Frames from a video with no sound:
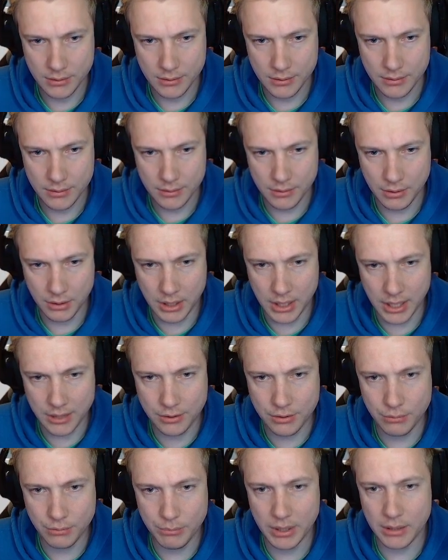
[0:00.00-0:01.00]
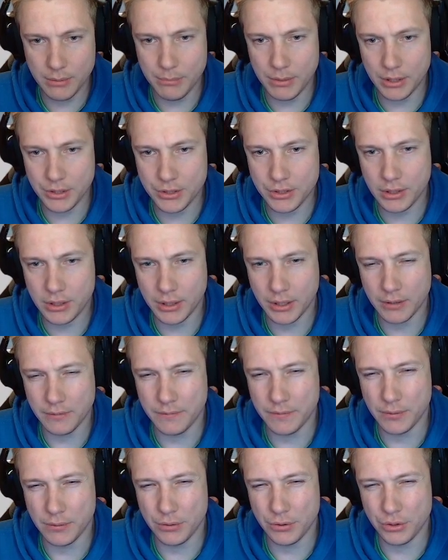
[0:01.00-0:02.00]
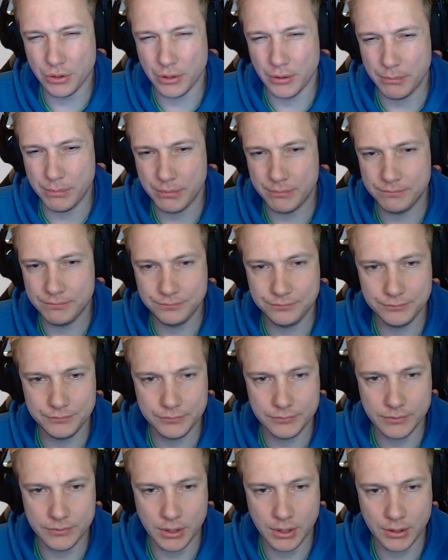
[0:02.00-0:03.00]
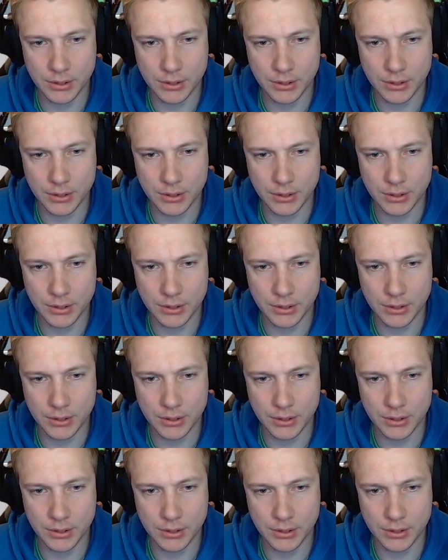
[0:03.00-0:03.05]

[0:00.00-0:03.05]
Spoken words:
You can't do middle mouse click in Photoshop. Fuck.